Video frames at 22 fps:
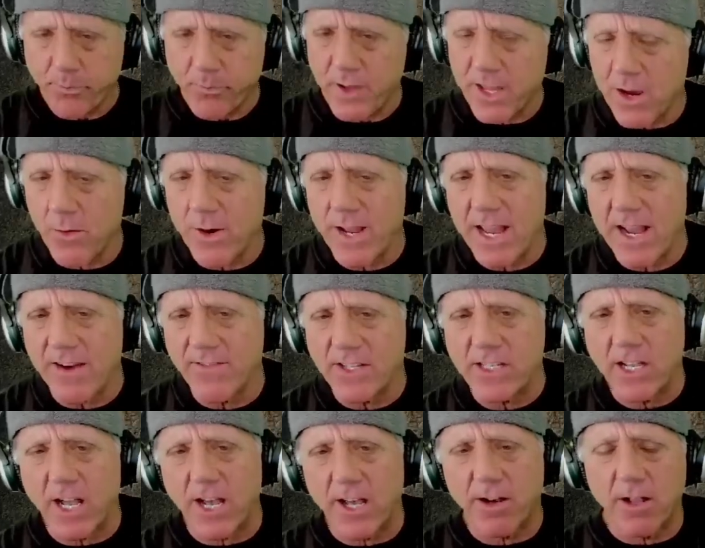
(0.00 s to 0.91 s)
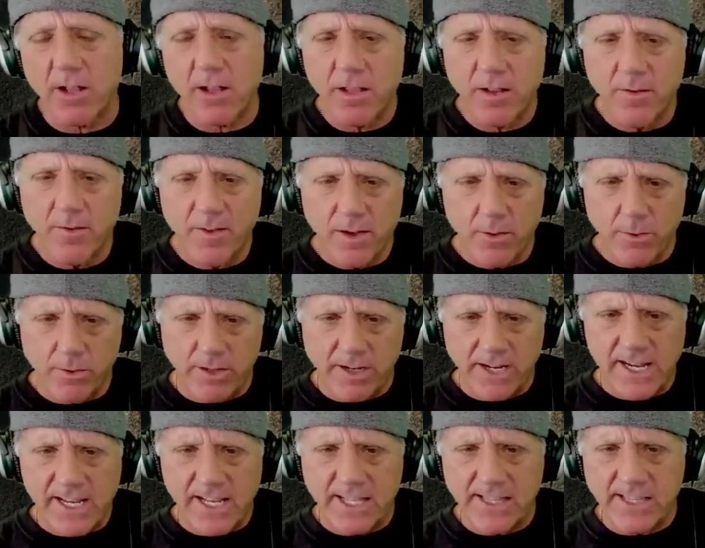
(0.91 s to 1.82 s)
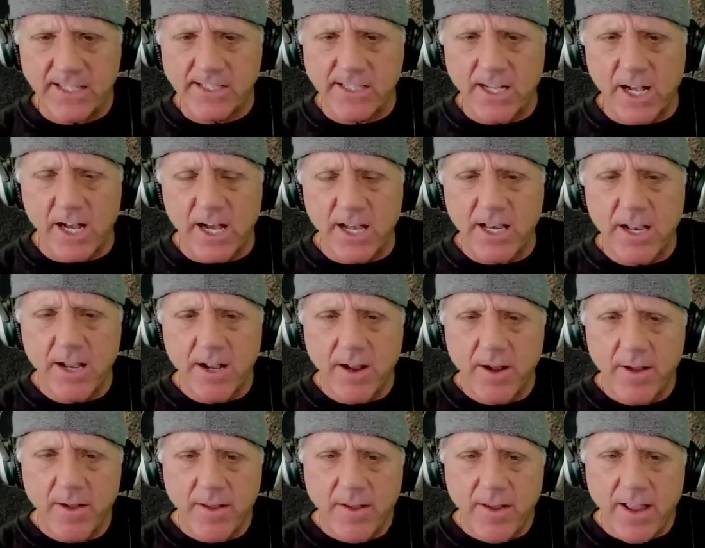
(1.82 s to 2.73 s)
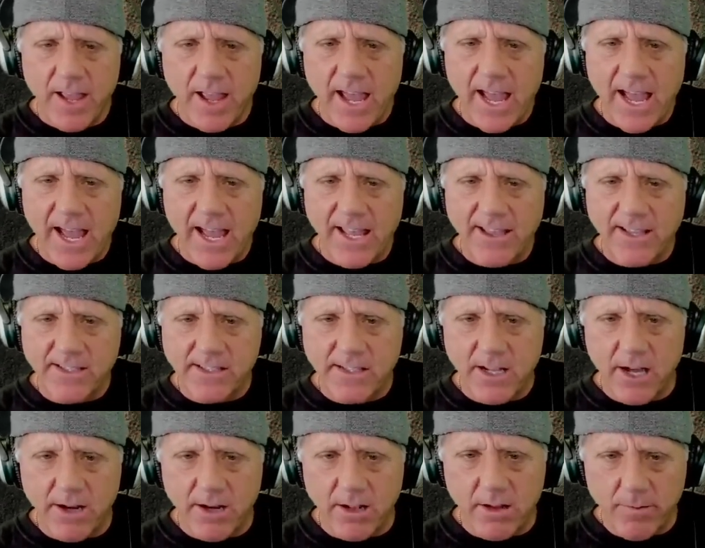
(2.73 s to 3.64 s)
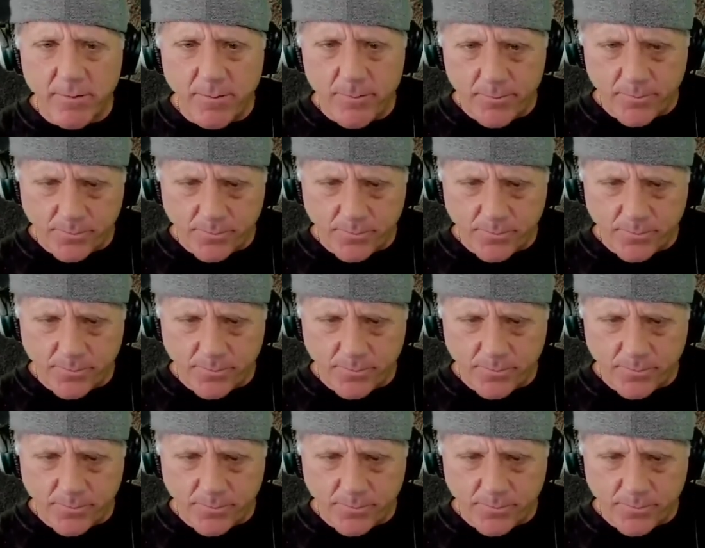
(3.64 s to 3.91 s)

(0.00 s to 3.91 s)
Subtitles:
Here we have a tunnel. We're looking at the sun. And this tunnel,